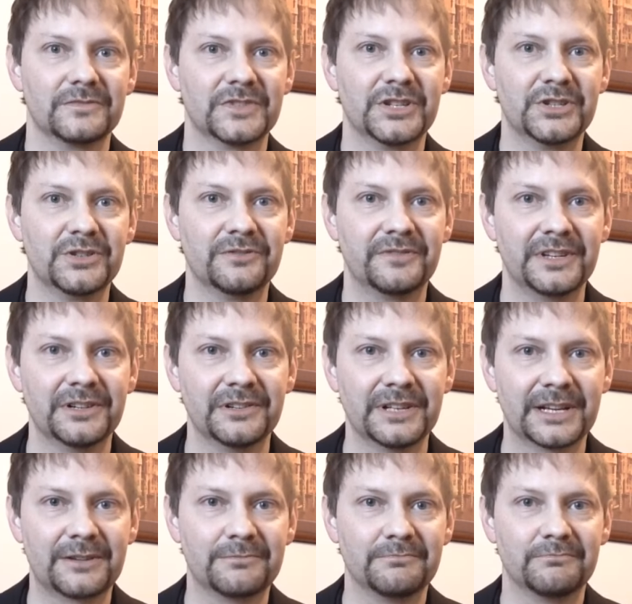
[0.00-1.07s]
Did you feel
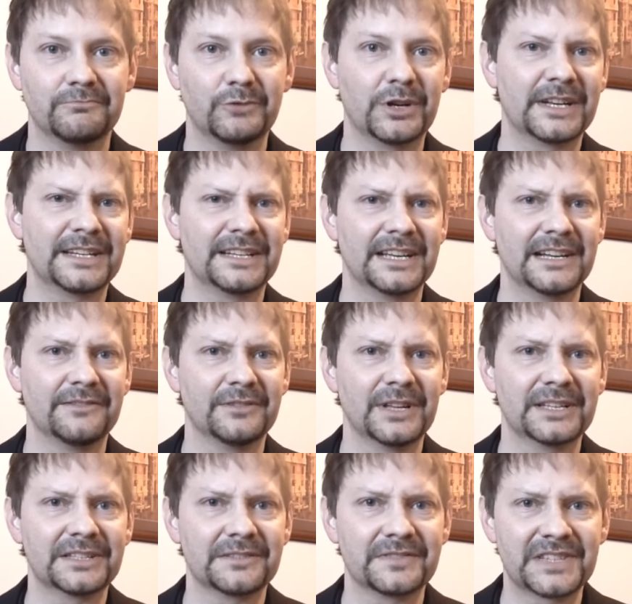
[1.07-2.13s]
like wanting to have
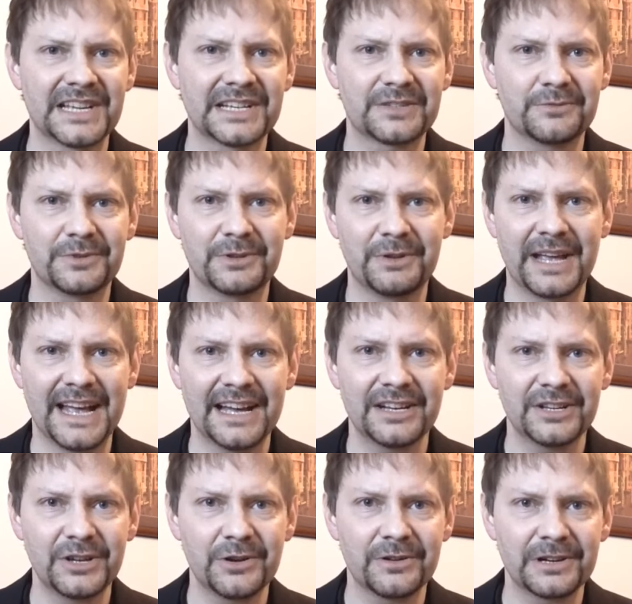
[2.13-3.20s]
lots of sex when you
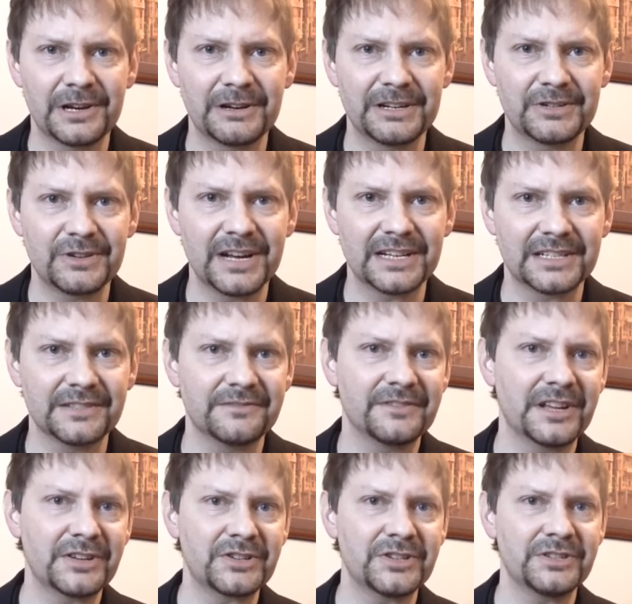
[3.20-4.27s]
had a urinary tract
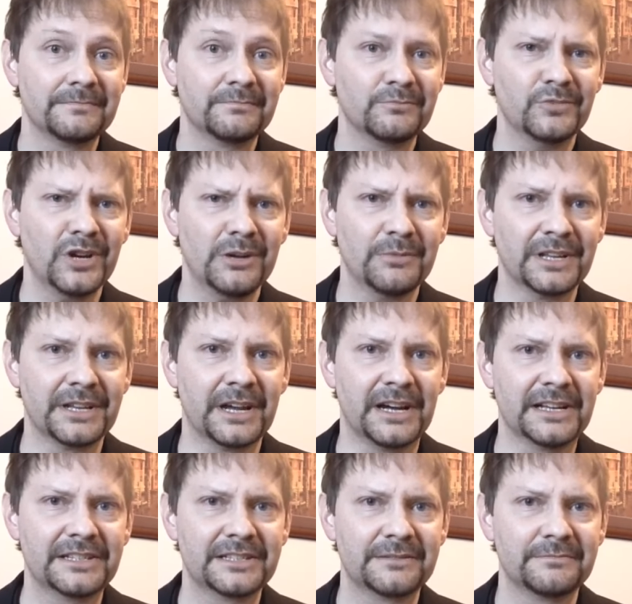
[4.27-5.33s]
infection? Probably
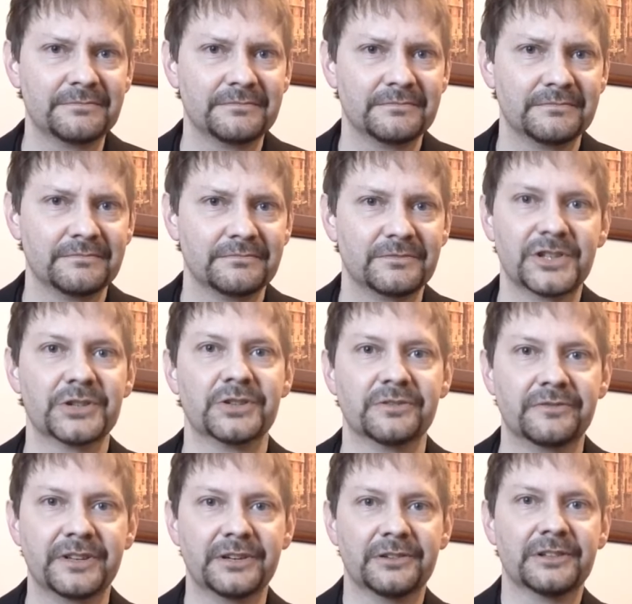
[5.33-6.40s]
not. Did
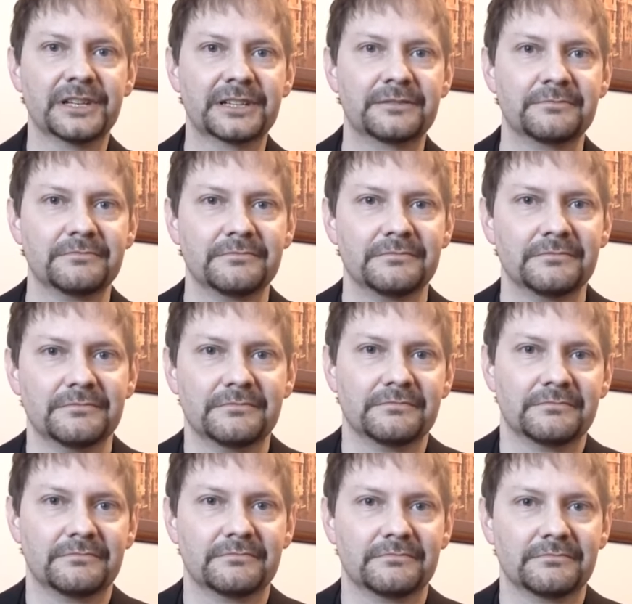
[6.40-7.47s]
you feel like
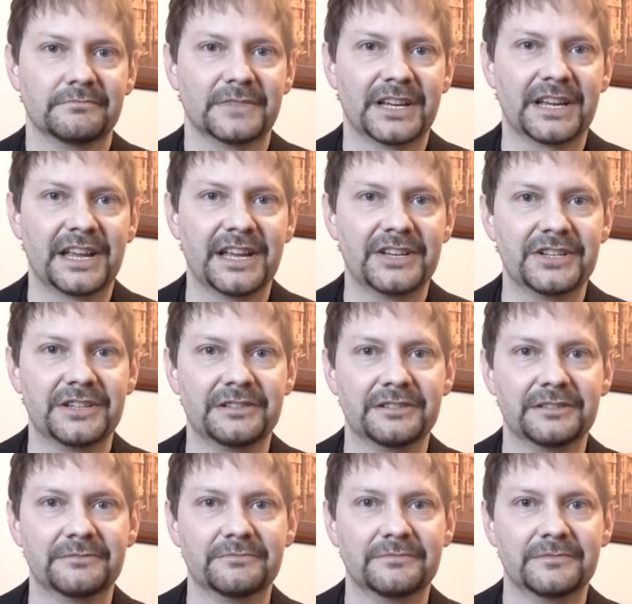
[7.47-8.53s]
engaging
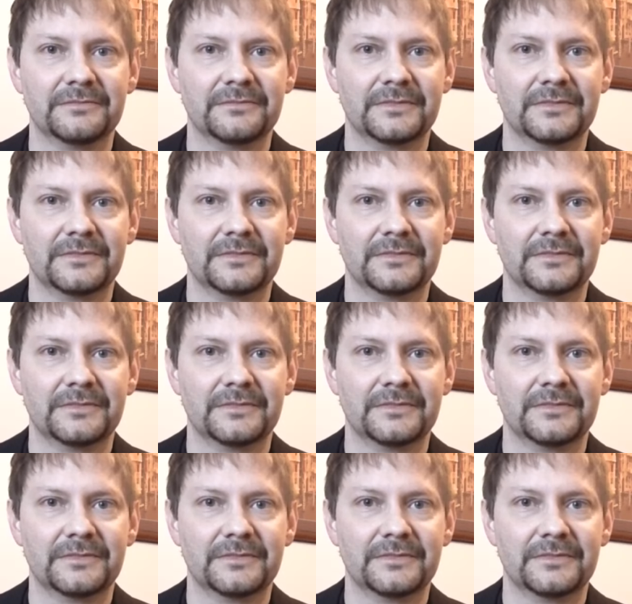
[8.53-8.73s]
in